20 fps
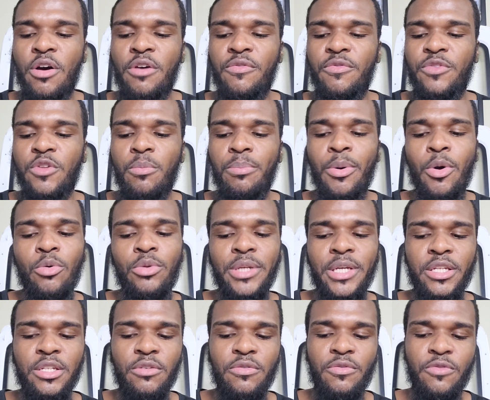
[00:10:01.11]
of
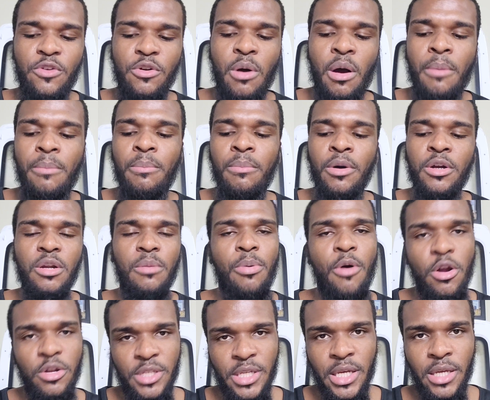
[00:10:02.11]
Napoleon the first,
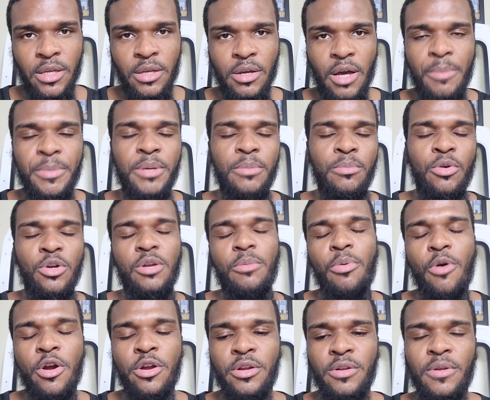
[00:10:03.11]
Bonaparte. I mean
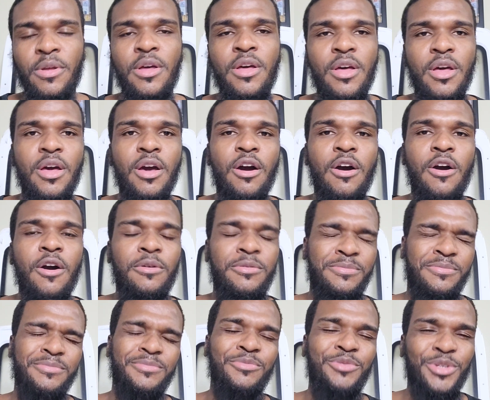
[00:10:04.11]
Bonaparte.
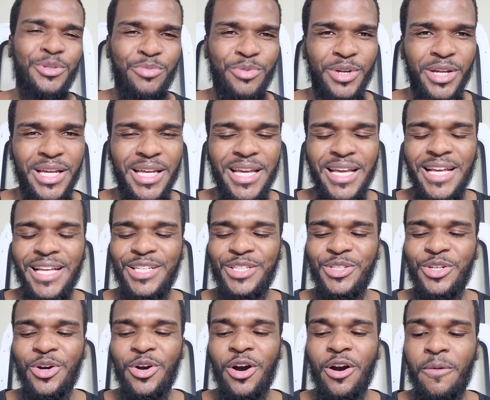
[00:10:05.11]
Bonaparte. You
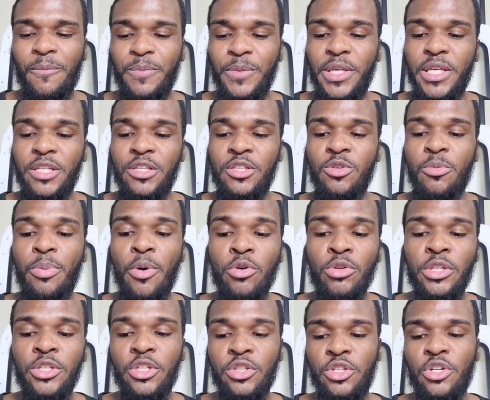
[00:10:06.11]
know,
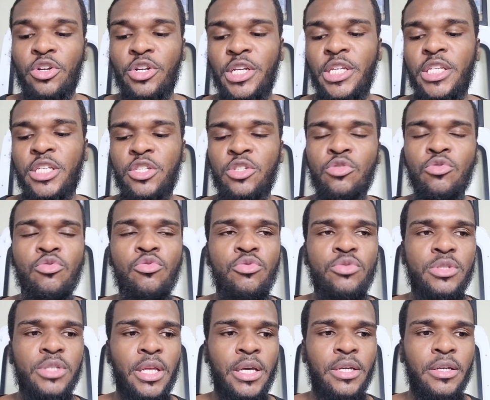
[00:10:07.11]
Napoleon III, he
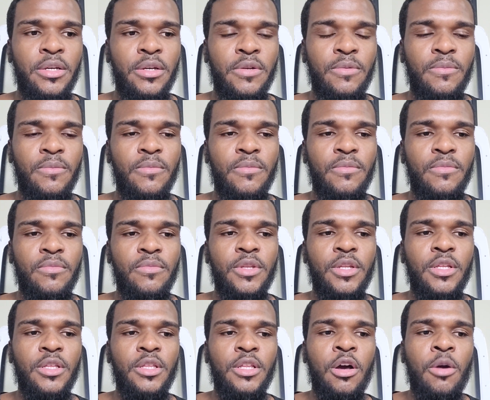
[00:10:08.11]
used like,
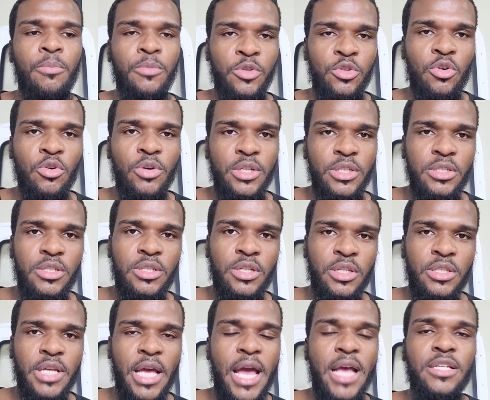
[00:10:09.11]
you know,
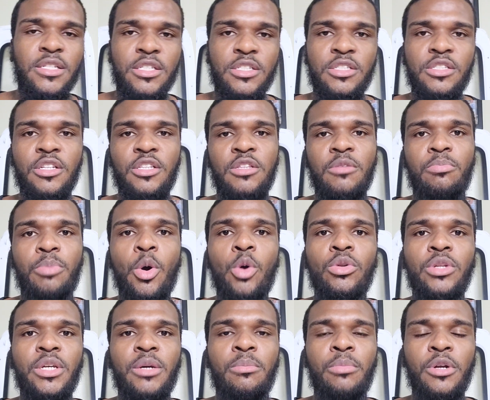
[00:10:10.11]
his ancestor
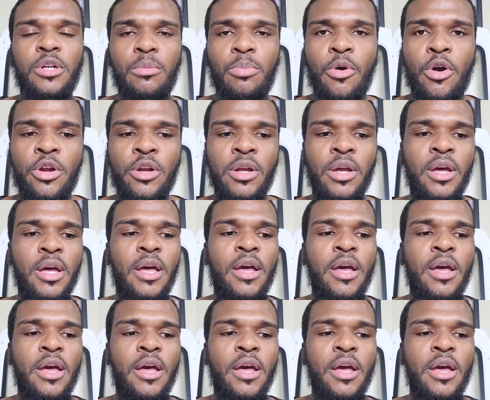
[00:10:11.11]
Napoleon Bonaparte,